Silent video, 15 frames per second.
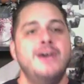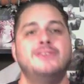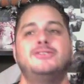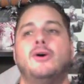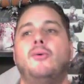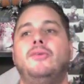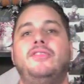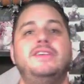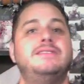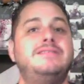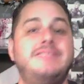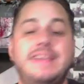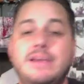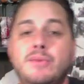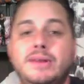So with this
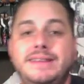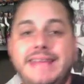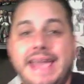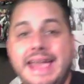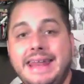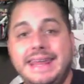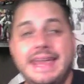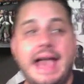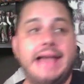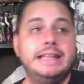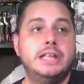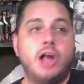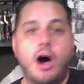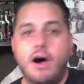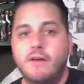scene with Dany, I
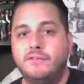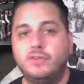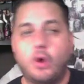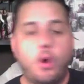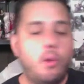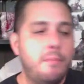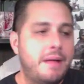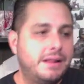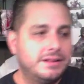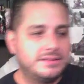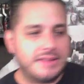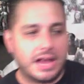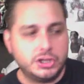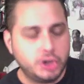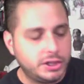love the whole
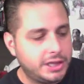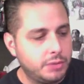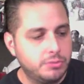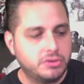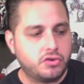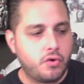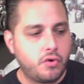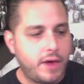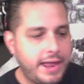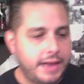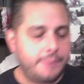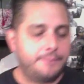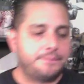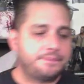Melisandre thing was great.